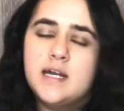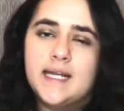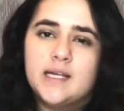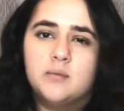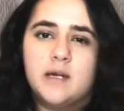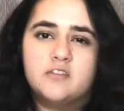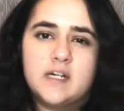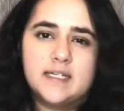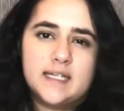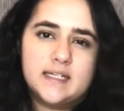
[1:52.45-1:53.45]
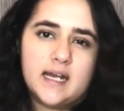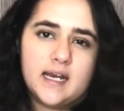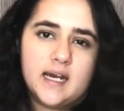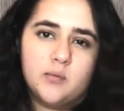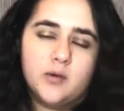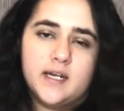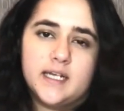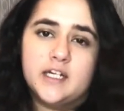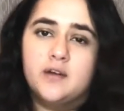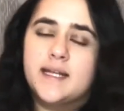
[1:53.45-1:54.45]
so my friends and I
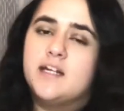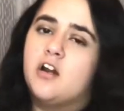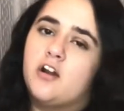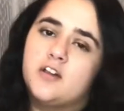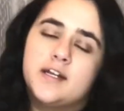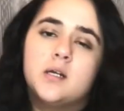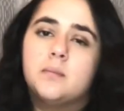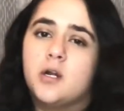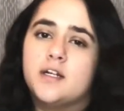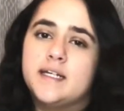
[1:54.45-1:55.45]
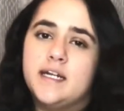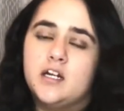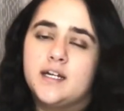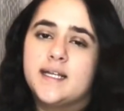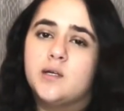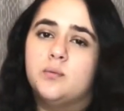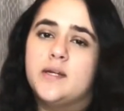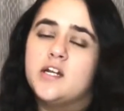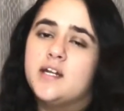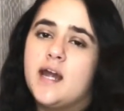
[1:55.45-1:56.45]
would use an earlier birth year so
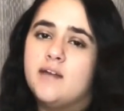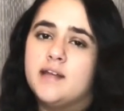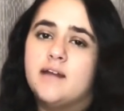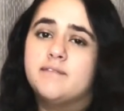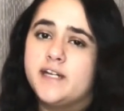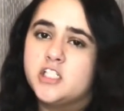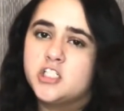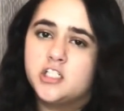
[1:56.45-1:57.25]
we could have that feature.